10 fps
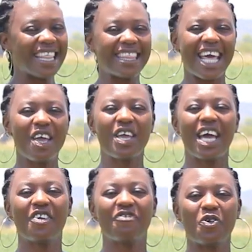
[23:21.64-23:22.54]
There you
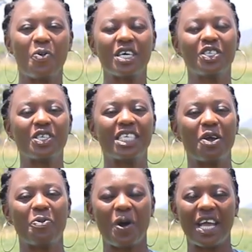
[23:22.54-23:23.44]
had it, viewers.
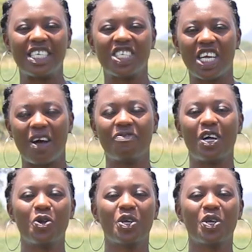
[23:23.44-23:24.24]
Today we're in Shamva